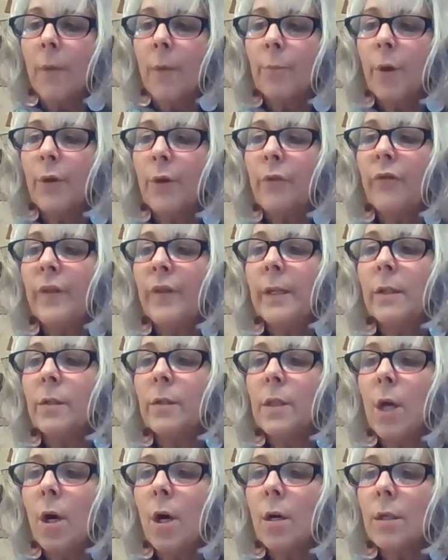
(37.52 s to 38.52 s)
Both
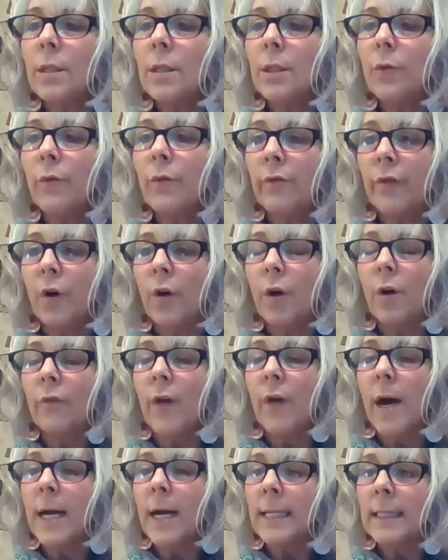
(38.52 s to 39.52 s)
fields also involve
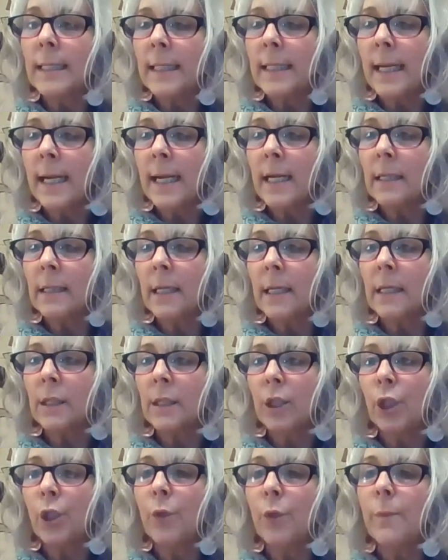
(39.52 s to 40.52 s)
high stakes as
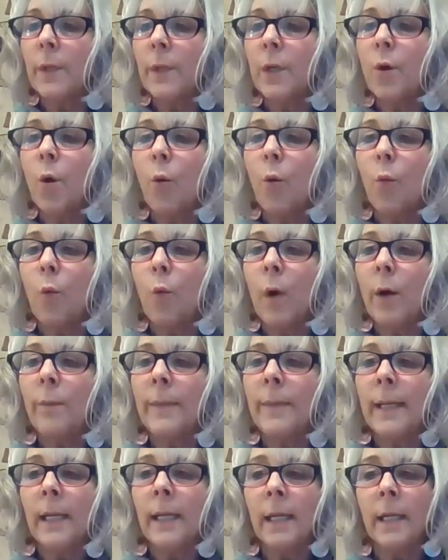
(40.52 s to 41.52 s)
human well
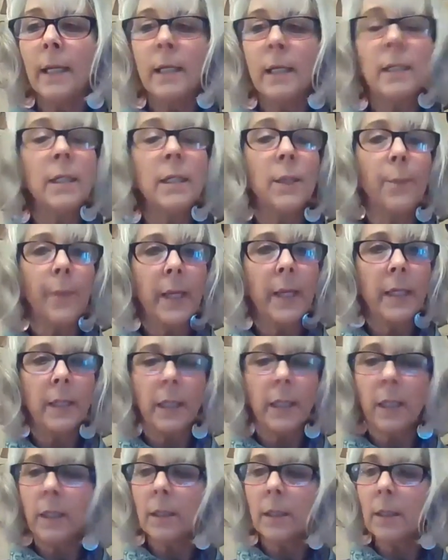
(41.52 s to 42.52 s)
being is
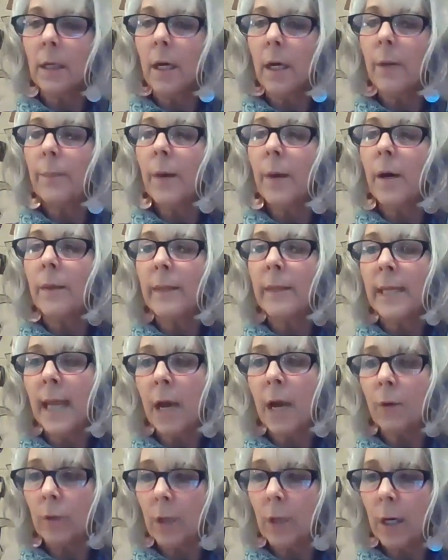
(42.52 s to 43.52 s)
dependent upon the
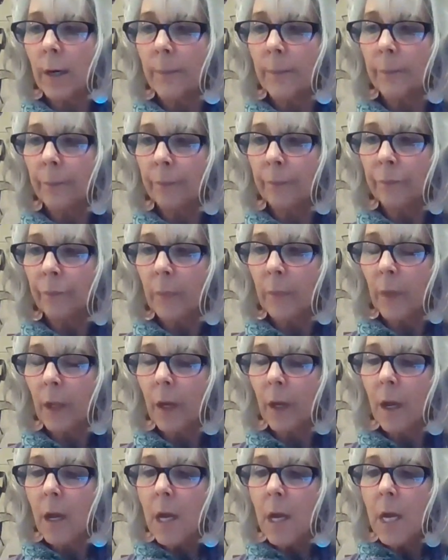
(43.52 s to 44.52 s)
outcome.
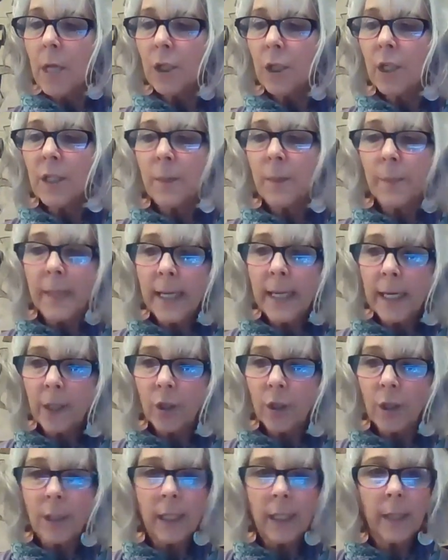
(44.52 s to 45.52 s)
She has a
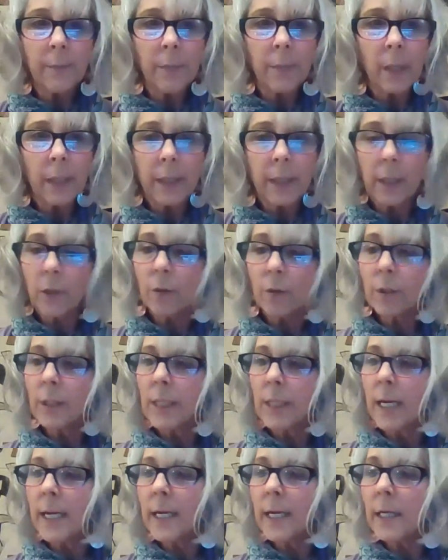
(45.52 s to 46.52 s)
PhD in political
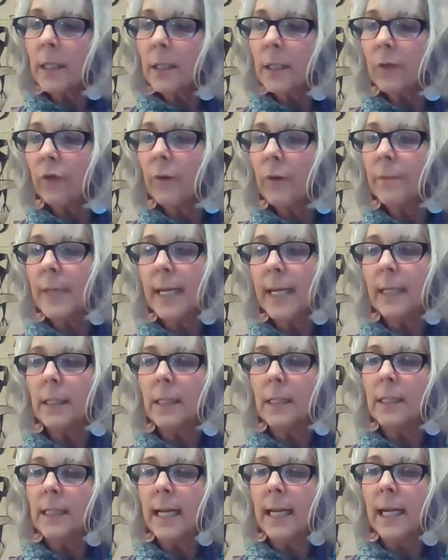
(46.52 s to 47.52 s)
science from
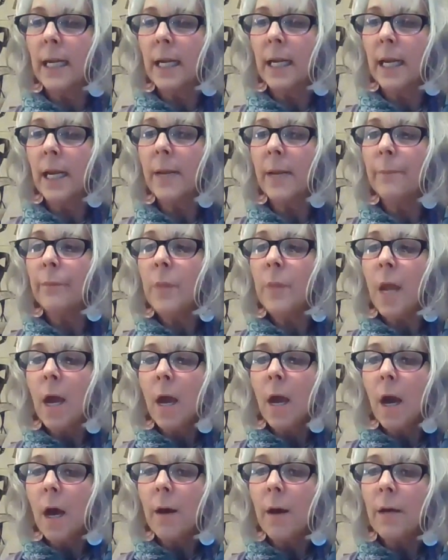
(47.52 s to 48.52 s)
Texas A&M,
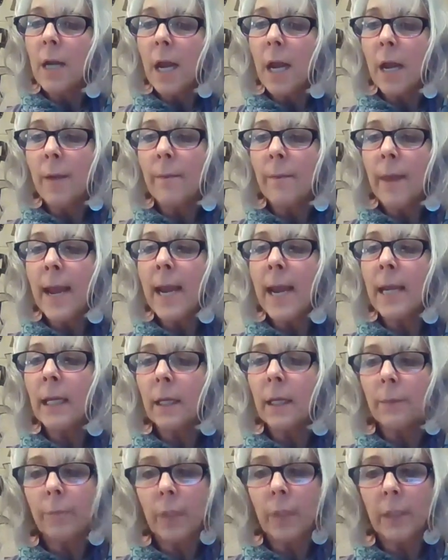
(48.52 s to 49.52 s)
an MA
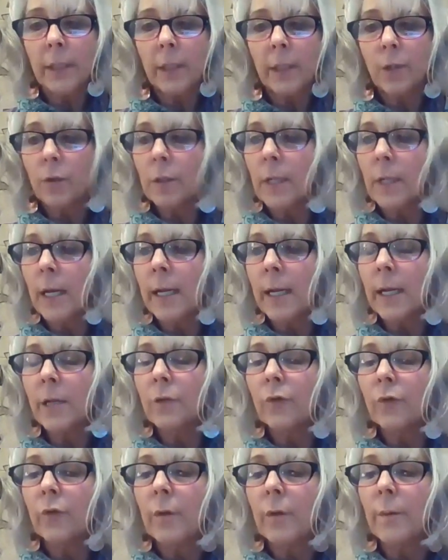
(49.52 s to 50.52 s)
in political science
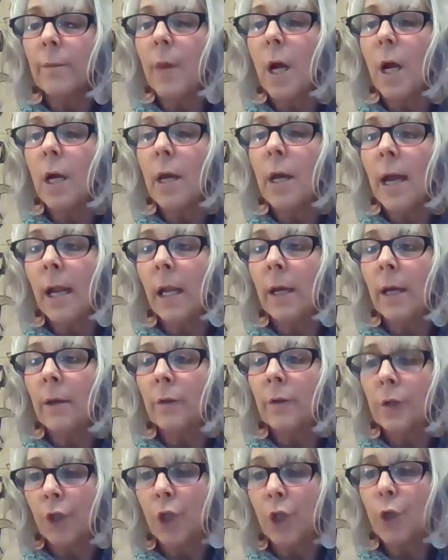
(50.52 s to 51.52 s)
from
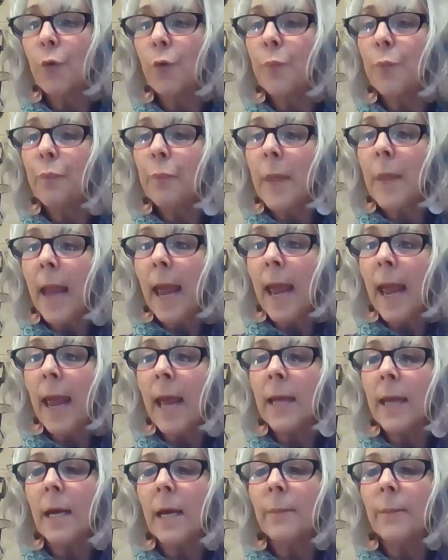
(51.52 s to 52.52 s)
LSU,
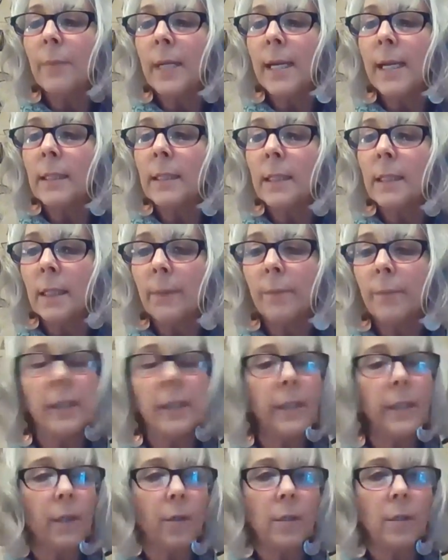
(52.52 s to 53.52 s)
and a BS in
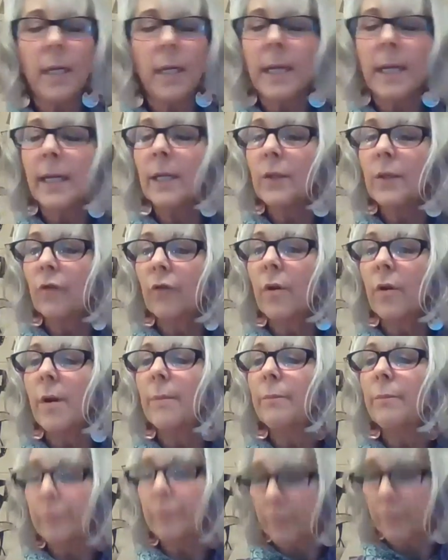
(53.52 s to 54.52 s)
political science
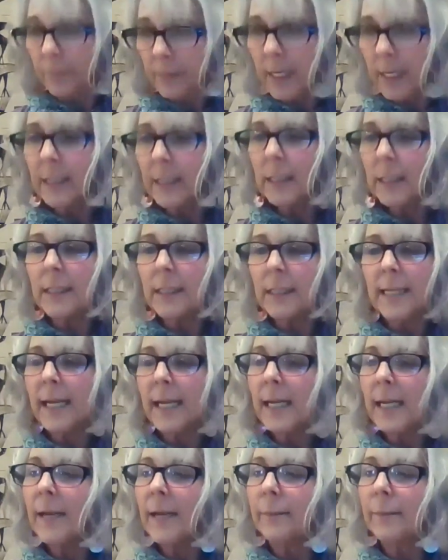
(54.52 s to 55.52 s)
from Texas
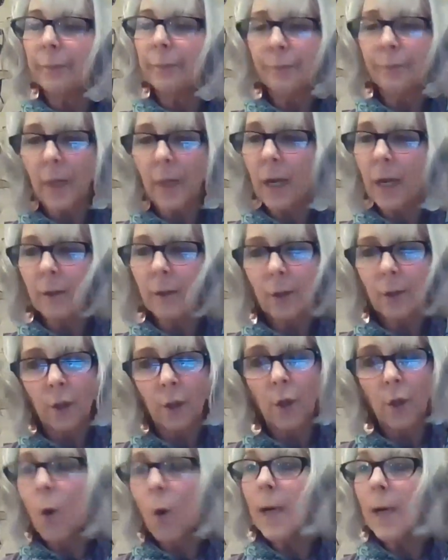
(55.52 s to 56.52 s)
A&M
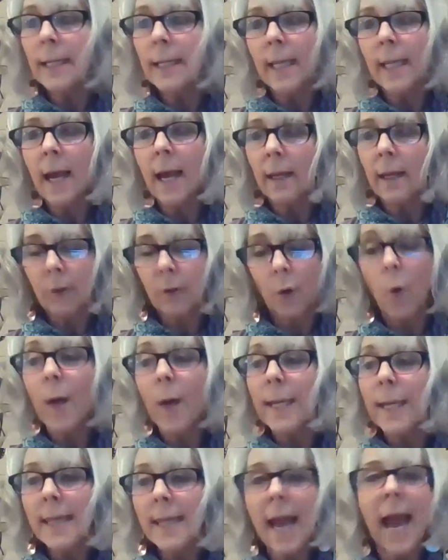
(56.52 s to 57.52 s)
quite that,
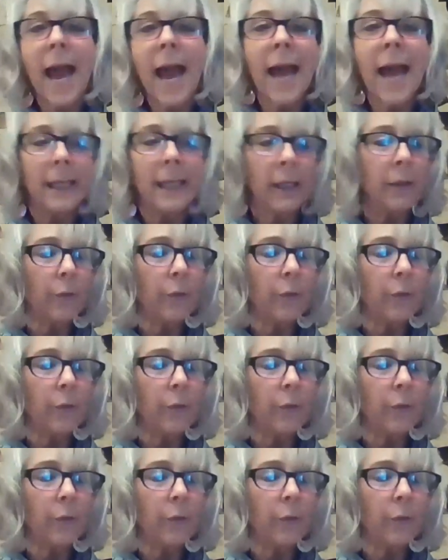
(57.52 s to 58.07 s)
quite the Aggie